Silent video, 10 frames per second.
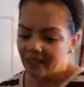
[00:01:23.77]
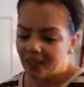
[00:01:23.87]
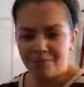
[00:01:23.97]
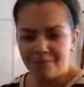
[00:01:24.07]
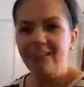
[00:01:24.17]
I
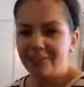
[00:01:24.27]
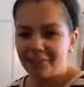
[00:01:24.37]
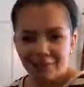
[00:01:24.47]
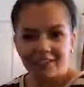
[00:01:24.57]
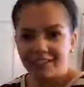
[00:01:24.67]
immediately
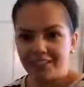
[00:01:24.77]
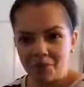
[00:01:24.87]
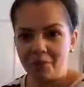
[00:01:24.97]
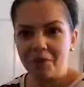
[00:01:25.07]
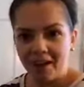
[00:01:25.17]
felt a
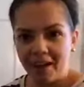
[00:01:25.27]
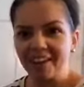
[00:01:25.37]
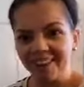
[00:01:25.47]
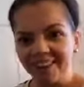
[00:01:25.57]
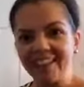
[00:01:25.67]
little bit
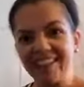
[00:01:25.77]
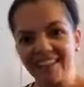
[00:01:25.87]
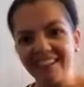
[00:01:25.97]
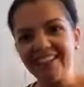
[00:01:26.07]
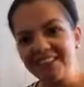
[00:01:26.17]
better than I
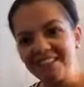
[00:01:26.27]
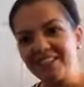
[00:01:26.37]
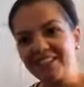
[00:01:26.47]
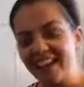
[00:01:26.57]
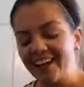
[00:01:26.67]
did
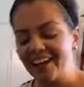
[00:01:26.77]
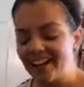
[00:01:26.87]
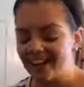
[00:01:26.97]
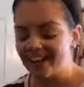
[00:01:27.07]
yesterday.